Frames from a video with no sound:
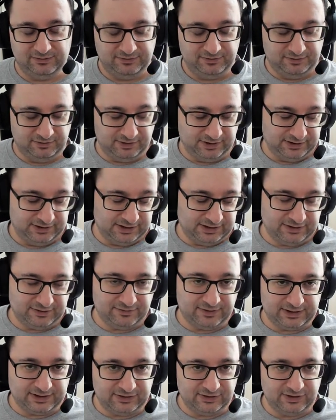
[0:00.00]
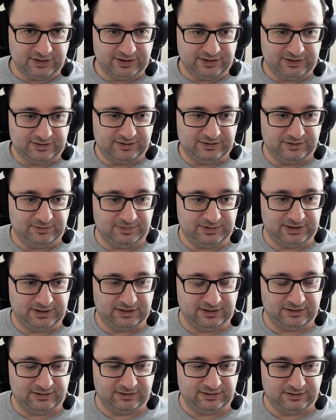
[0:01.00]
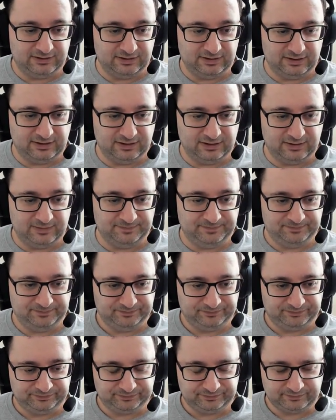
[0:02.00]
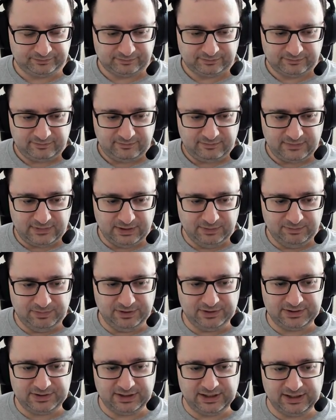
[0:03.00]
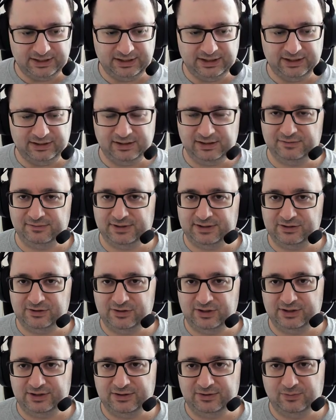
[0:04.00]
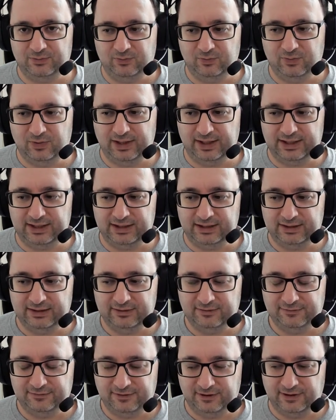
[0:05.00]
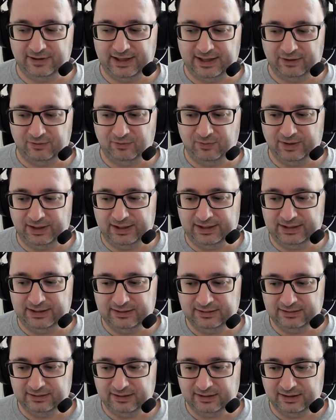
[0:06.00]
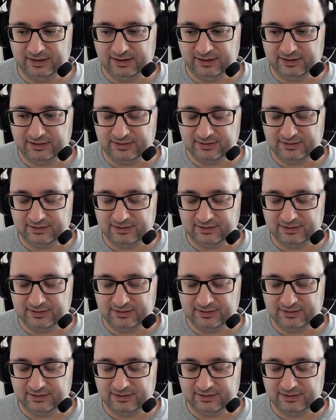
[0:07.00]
There are disadvantages to Obsidian, but I think the advantages far outweigh, and